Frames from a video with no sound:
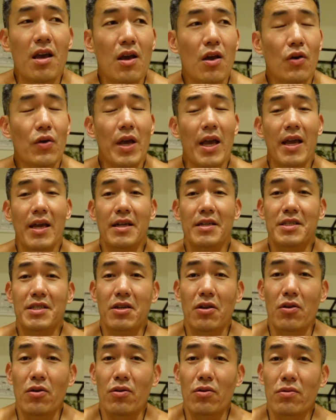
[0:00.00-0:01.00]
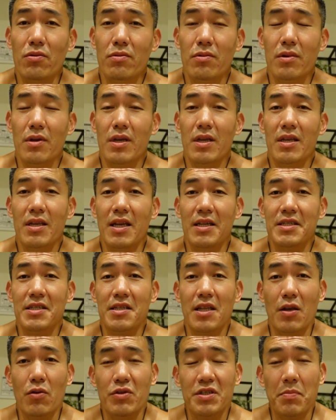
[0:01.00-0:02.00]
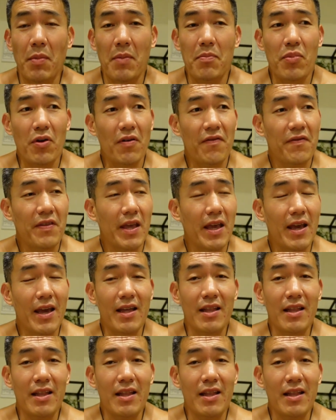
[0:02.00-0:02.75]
Okay, so yesterday was my birthday